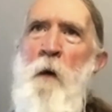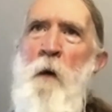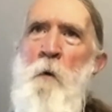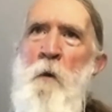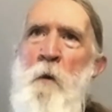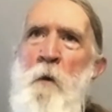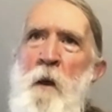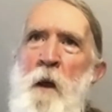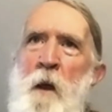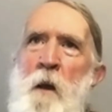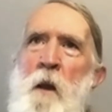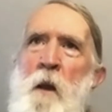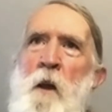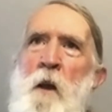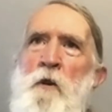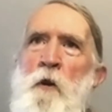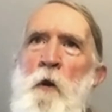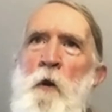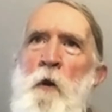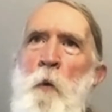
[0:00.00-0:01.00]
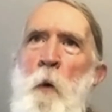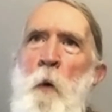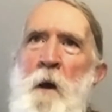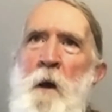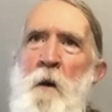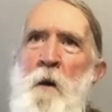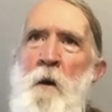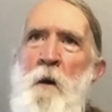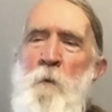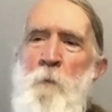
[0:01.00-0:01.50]
crown of the head to the
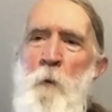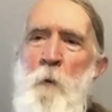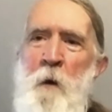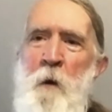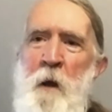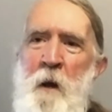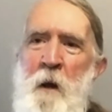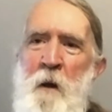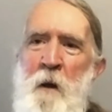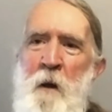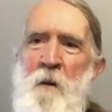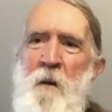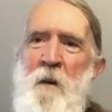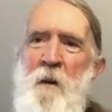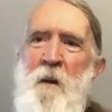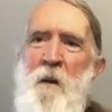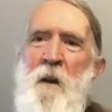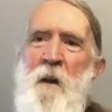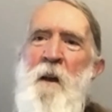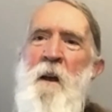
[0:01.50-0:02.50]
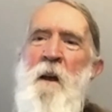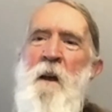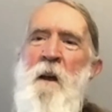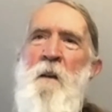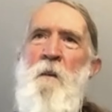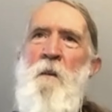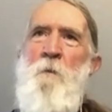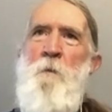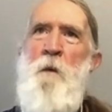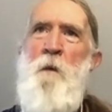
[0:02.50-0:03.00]
white on the forehead.
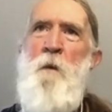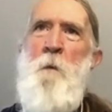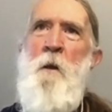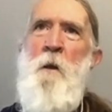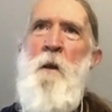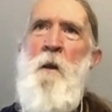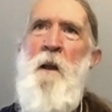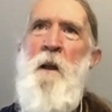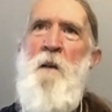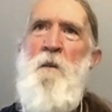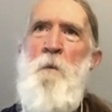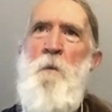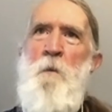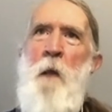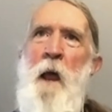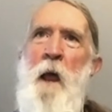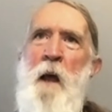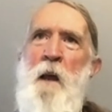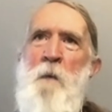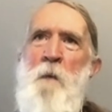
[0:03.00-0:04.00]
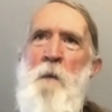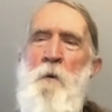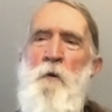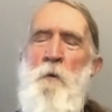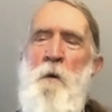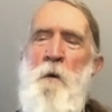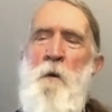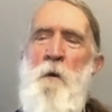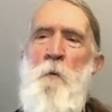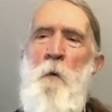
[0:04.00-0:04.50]
And the female has the black in
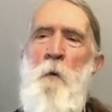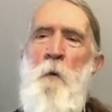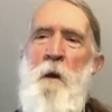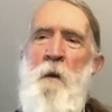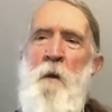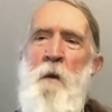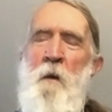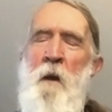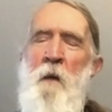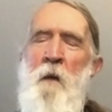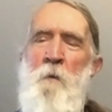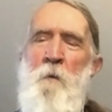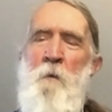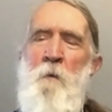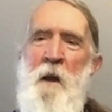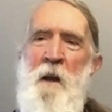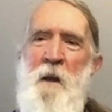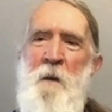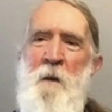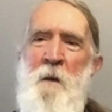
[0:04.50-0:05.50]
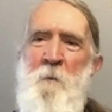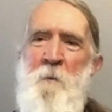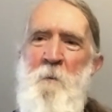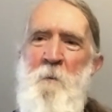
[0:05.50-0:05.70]
between the white and the red.